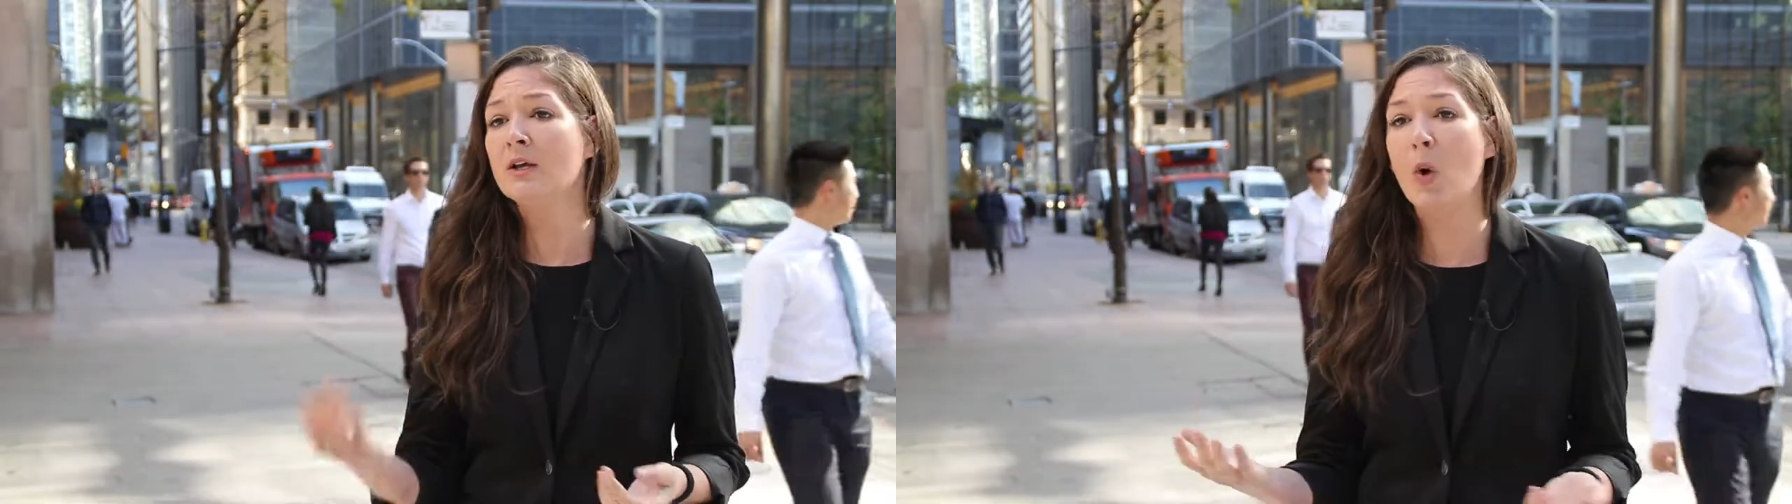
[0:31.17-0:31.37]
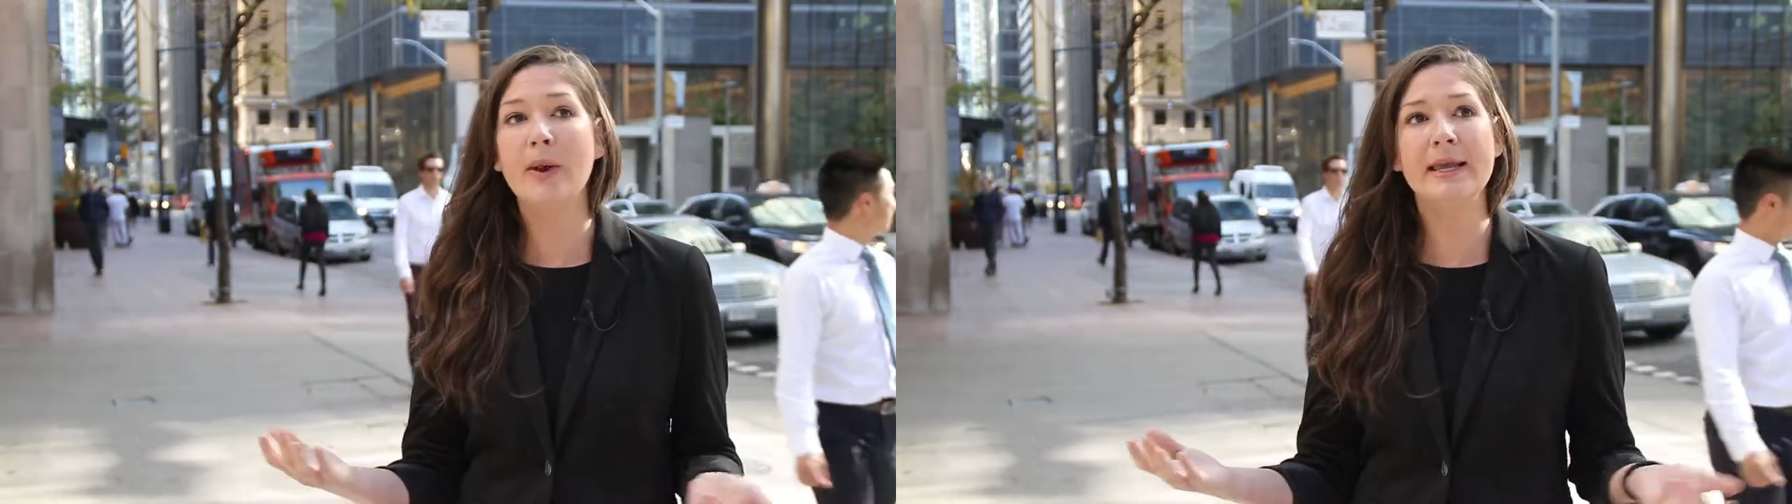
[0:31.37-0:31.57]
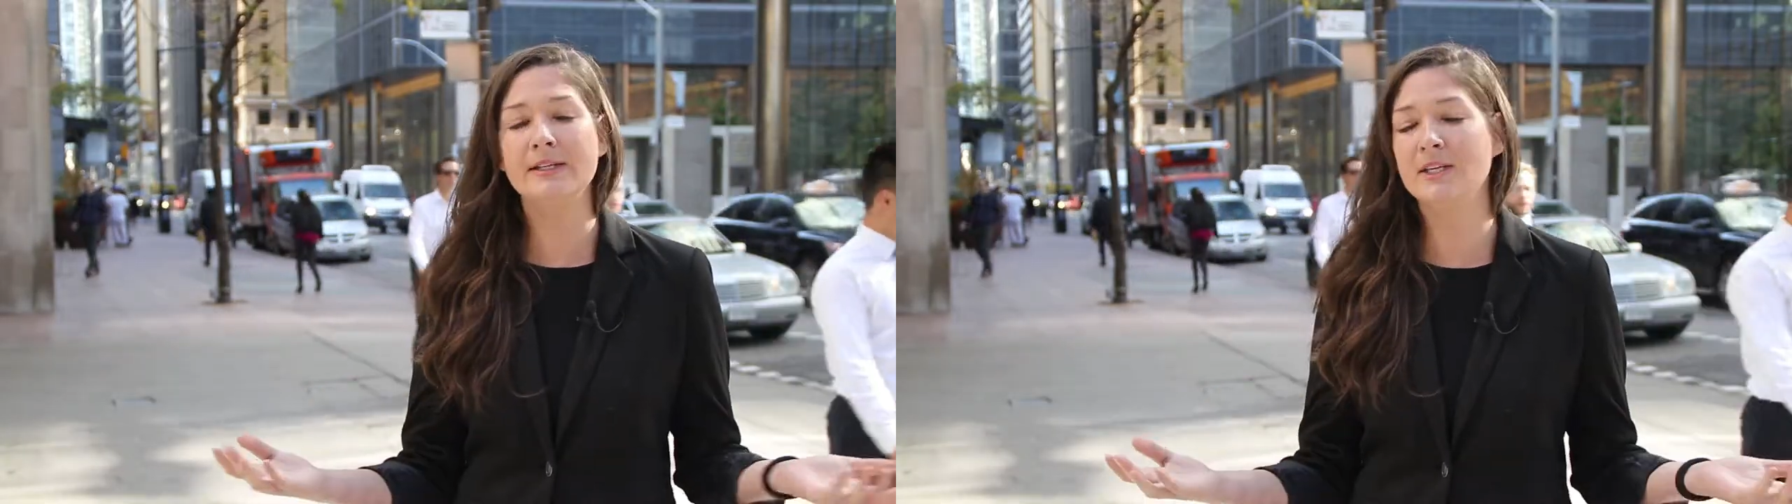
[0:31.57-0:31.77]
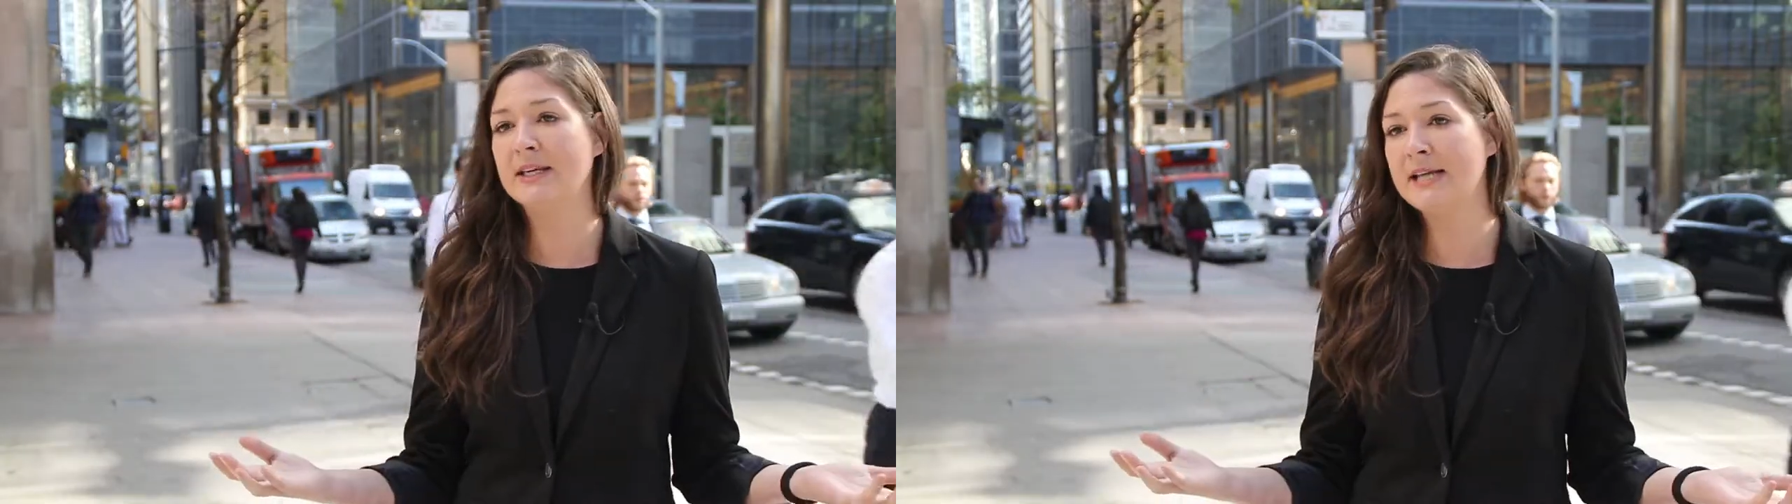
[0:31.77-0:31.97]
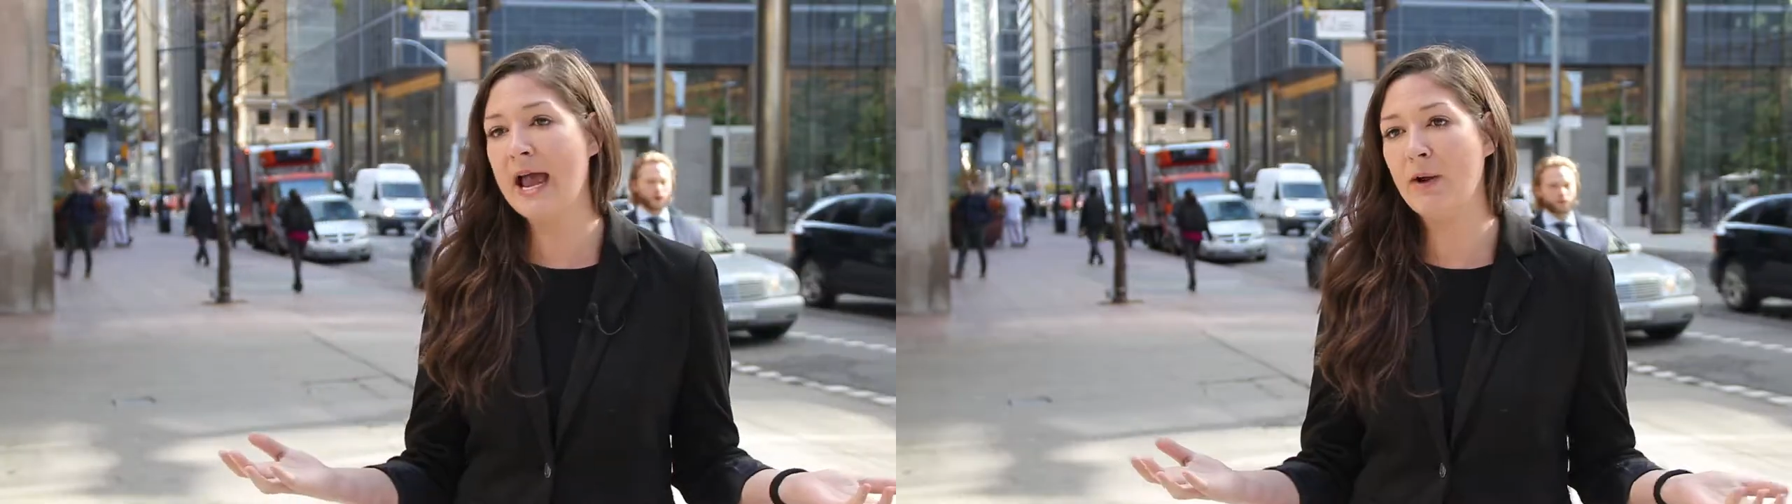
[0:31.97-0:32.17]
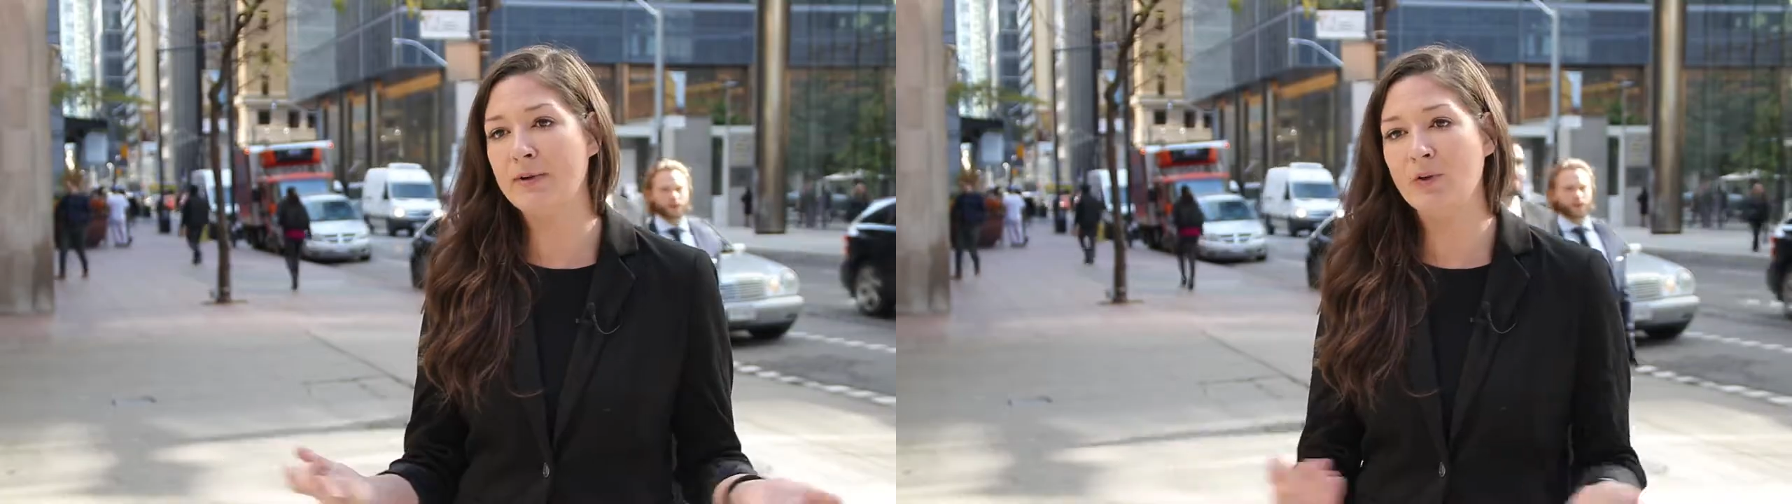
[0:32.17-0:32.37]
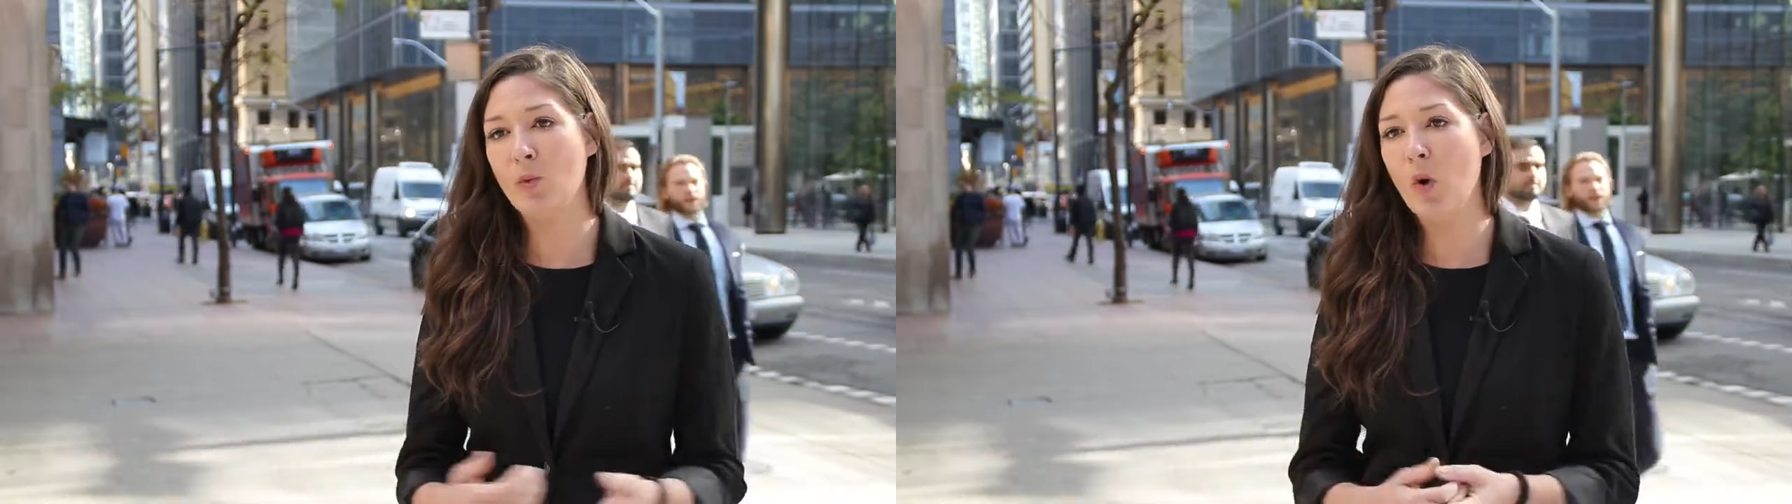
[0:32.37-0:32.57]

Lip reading: going into town if you